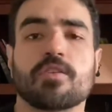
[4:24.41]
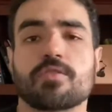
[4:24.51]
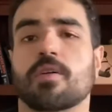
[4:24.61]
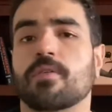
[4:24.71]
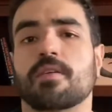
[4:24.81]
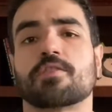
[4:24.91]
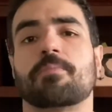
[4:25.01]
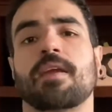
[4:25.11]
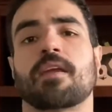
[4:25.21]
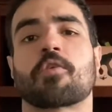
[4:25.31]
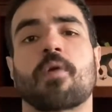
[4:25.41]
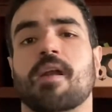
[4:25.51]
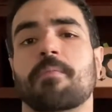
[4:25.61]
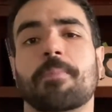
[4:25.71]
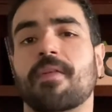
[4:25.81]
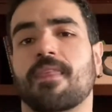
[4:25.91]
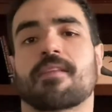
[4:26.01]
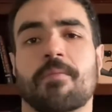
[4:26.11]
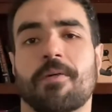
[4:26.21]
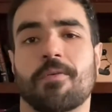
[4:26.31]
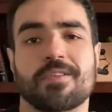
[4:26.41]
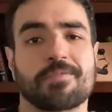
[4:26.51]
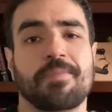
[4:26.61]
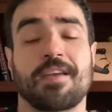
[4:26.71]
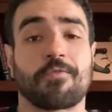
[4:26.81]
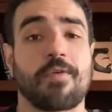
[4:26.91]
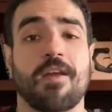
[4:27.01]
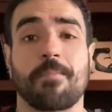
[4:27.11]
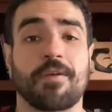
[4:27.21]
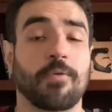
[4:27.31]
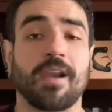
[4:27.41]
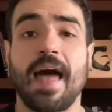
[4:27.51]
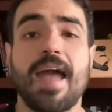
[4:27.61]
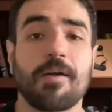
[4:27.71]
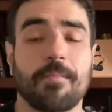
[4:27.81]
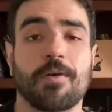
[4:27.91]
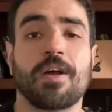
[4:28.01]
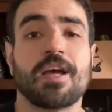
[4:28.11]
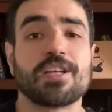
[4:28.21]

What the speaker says: So it's being incredibly predictable, it's being incredibly reliable,